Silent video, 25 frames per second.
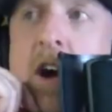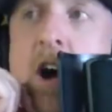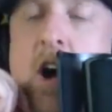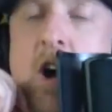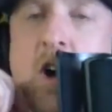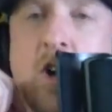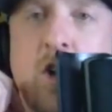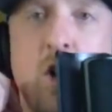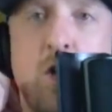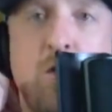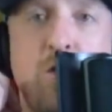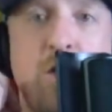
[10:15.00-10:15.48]

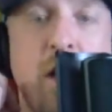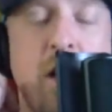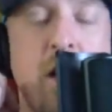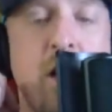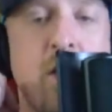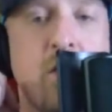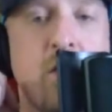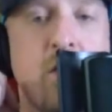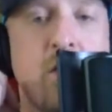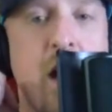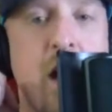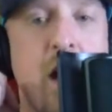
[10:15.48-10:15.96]
goofy
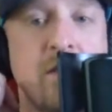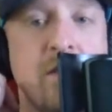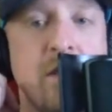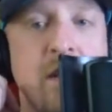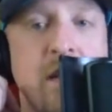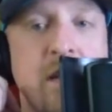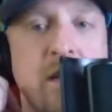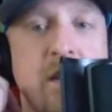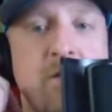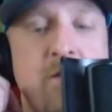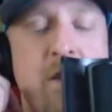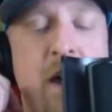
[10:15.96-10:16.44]
little cousin
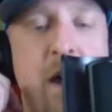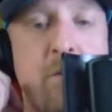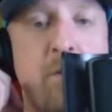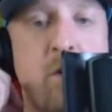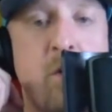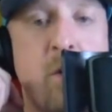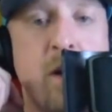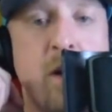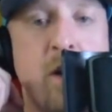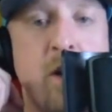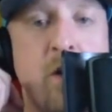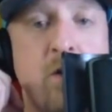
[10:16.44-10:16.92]
at the family
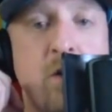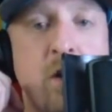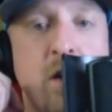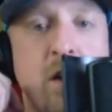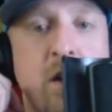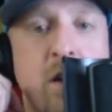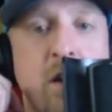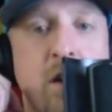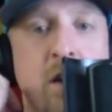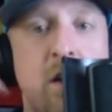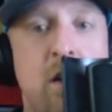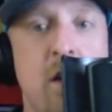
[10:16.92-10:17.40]

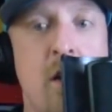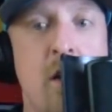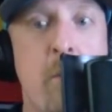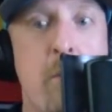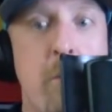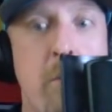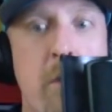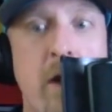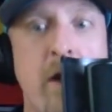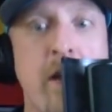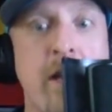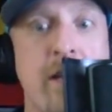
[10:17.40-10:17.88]
reunion,
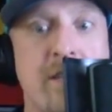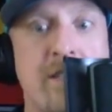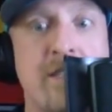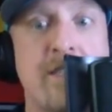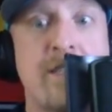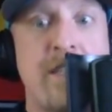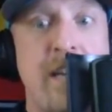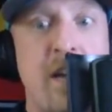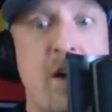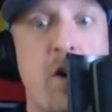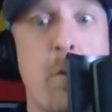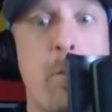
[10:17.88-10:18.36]
but he's
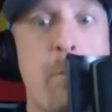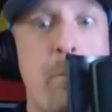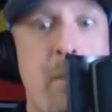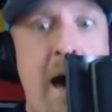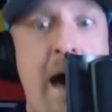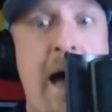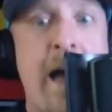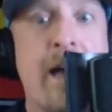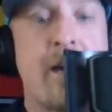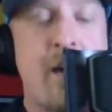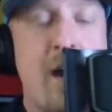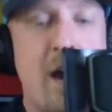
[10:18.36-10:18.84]
still
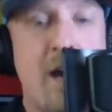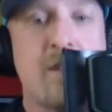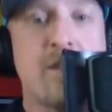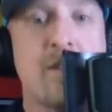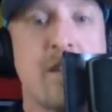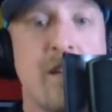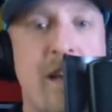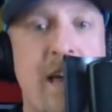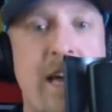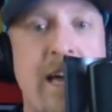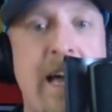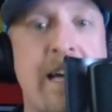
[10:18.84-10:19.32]
my
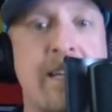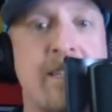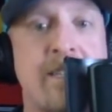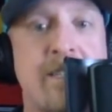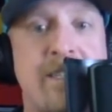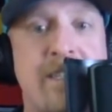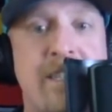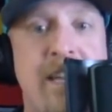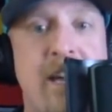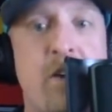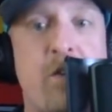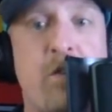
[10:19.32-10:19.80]
cousin. Like, I
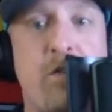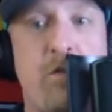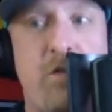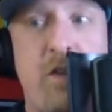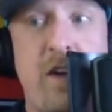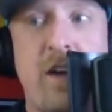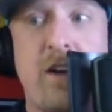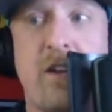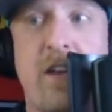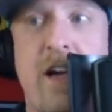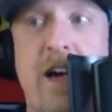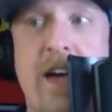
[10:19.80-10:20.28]
still
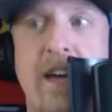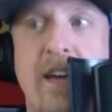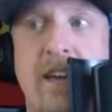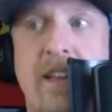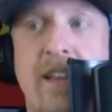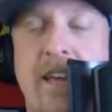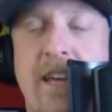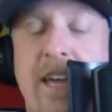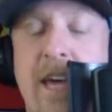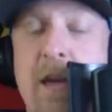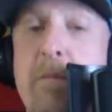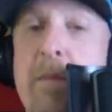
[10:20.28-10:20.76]
feel like
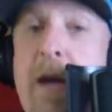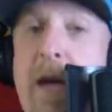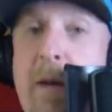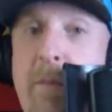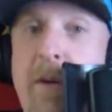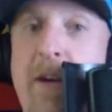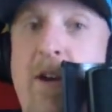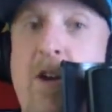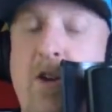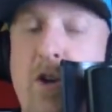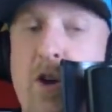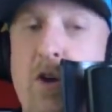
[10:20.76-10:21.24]
he may
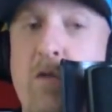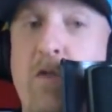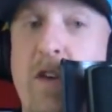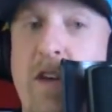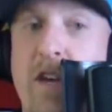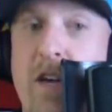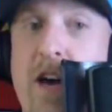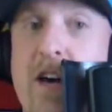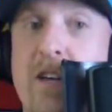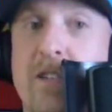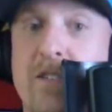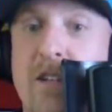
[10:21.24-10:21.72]
be our goofy
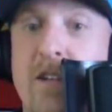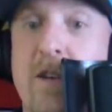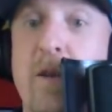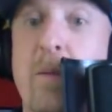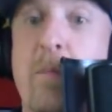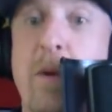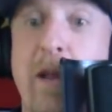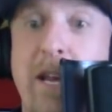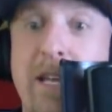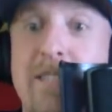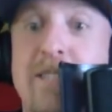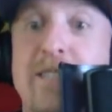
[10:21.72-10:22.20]
cousin,
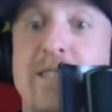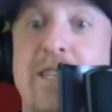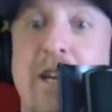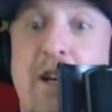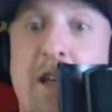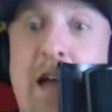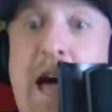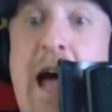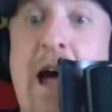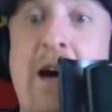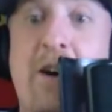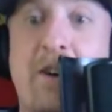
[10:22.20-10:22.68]
but he's
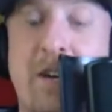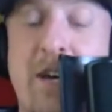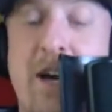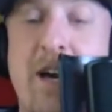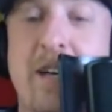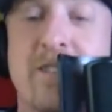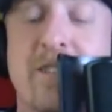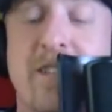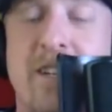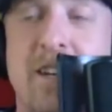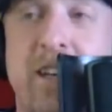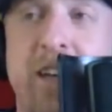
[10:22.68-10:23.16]
still our
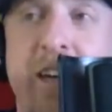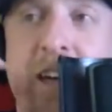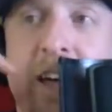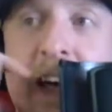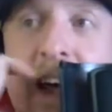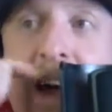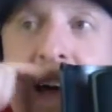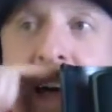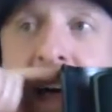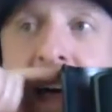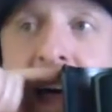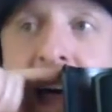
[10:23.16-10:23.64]
cousin.
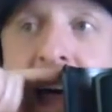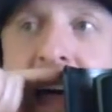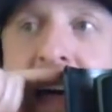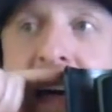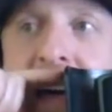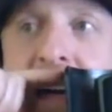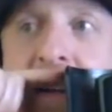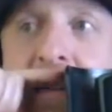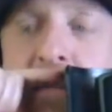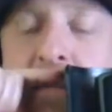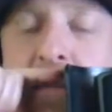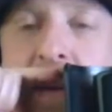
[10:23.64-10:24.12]

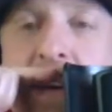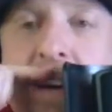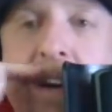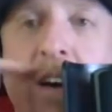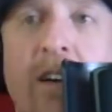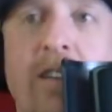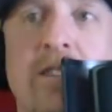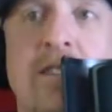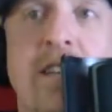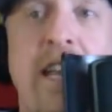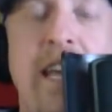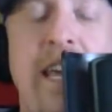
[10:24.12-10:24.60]
And
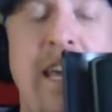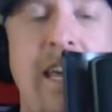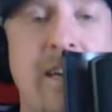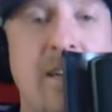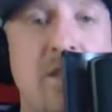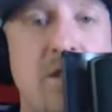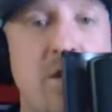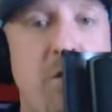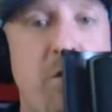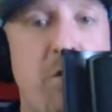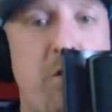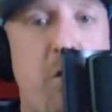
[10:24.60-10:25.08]
because it
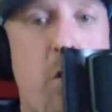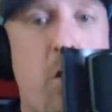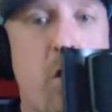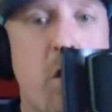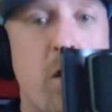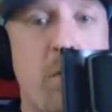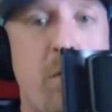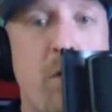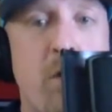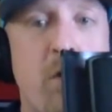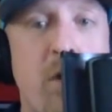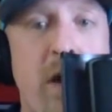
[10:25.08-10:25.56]
is
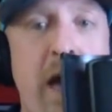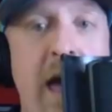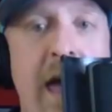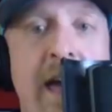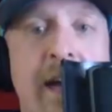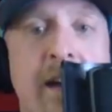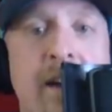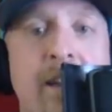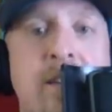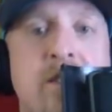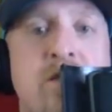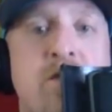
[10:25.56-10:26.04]
affordable
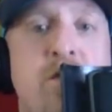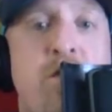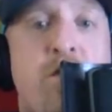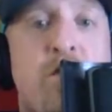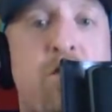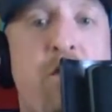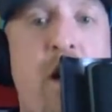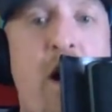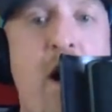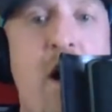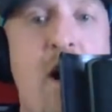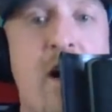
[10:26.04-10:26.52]
and it's
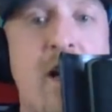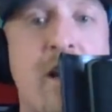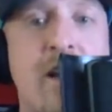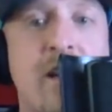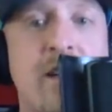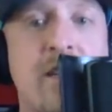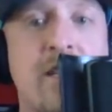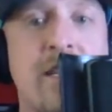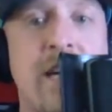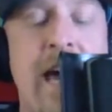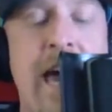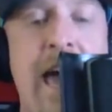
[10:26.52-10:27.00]

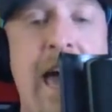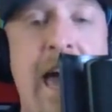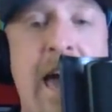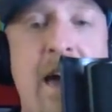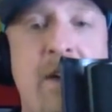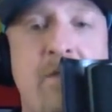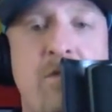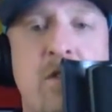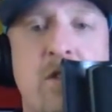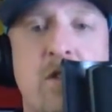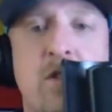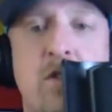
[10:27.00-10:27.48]
fun to
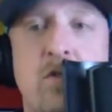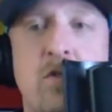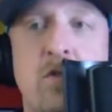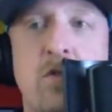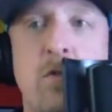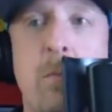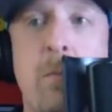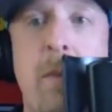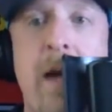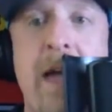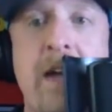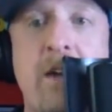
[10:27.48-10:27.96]
have to
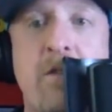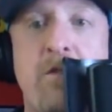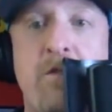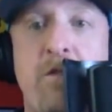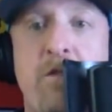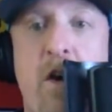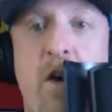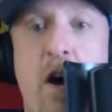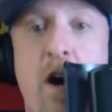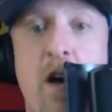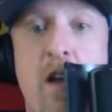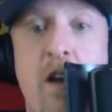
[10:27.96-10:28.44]
make
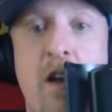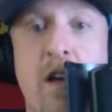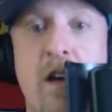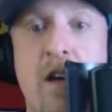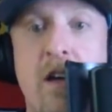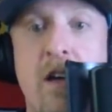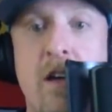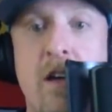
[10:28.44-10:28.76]
fun